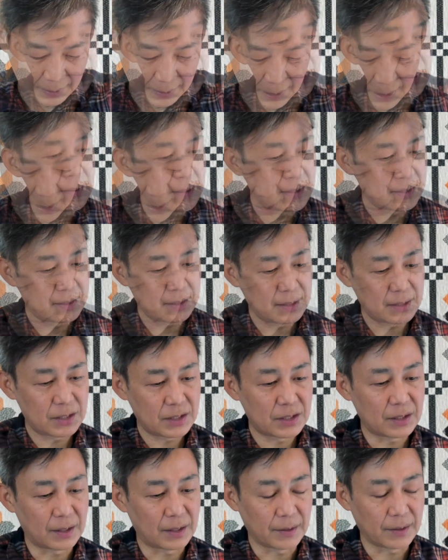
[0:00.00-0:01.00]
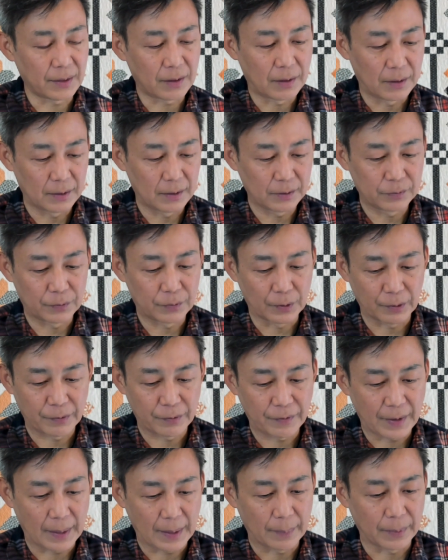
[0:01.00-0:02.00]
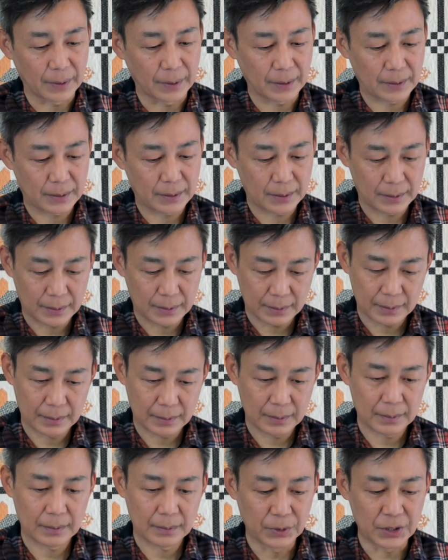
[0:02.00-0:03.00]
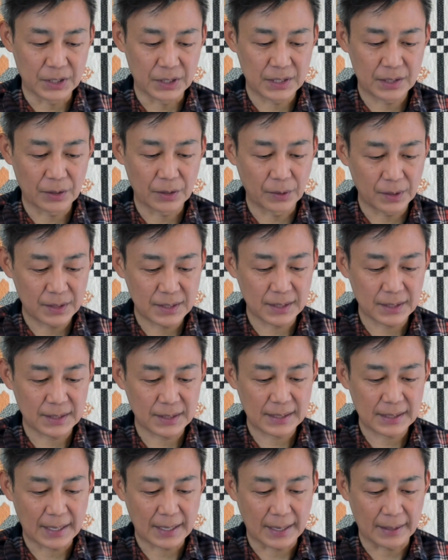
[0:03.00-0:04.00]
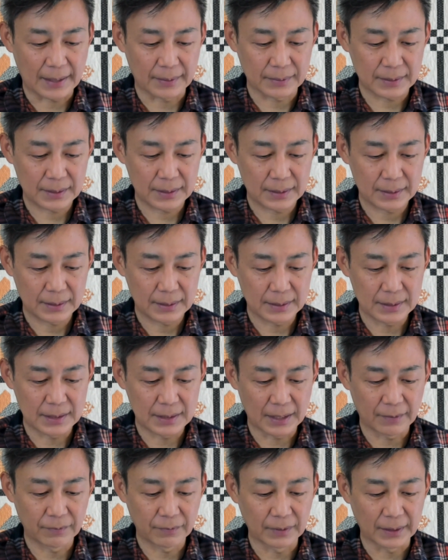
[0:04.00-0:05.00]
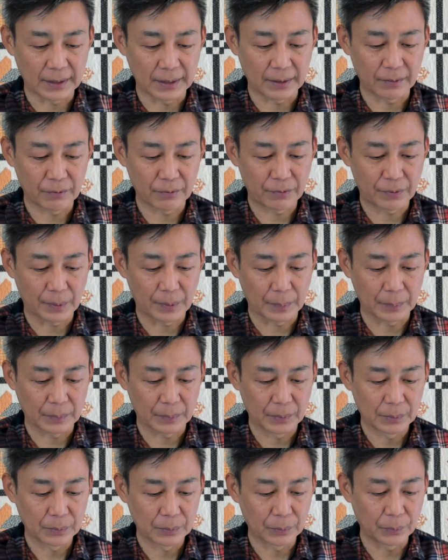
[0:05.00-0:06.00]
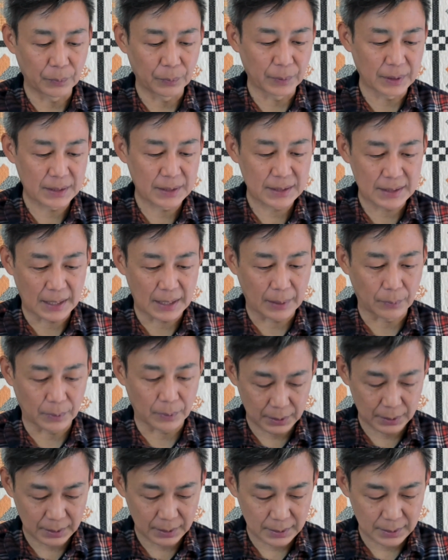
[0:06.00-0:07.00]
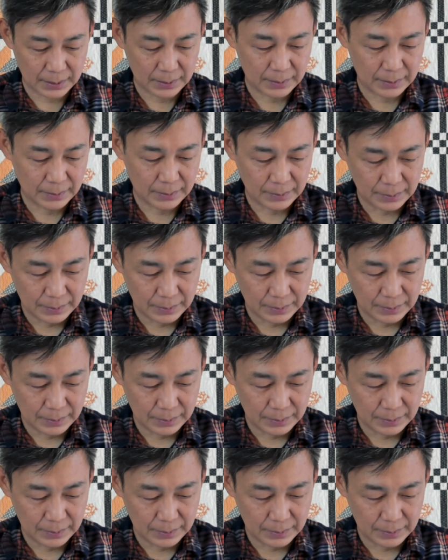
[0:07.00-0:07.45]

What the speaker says: This is stitched on the called for fabric, which is 36 count dove linen from Weeks Dye Works.